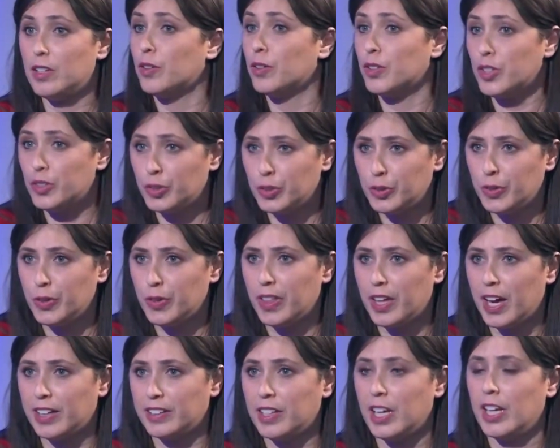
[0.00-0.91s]
In order to
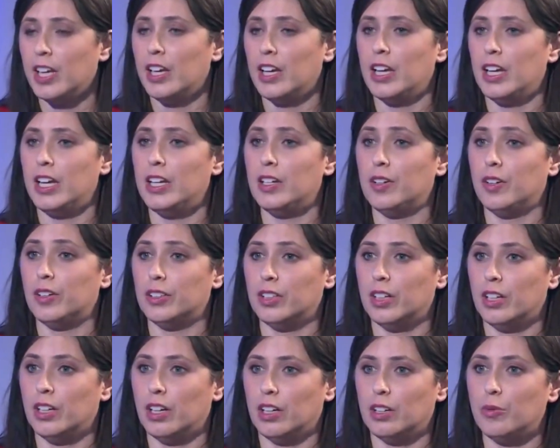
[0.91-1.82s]
do
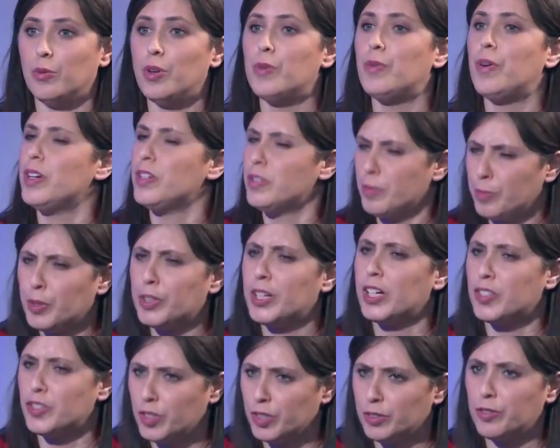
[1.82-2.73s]
that, we want to
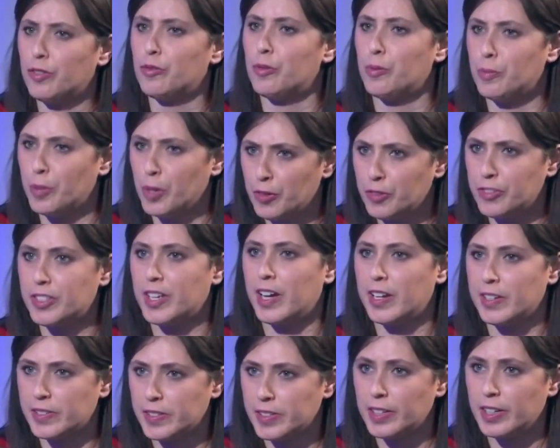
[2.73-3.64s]
protect children from both
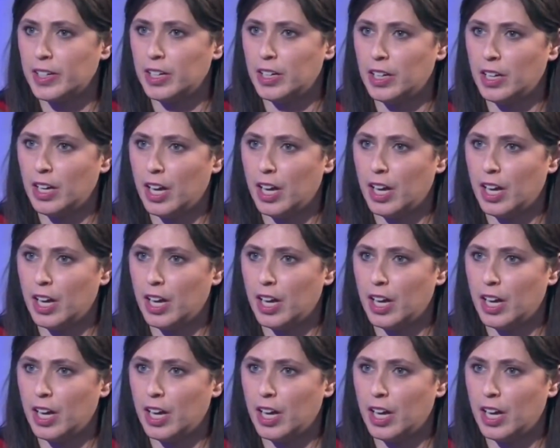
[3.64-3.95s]
sides.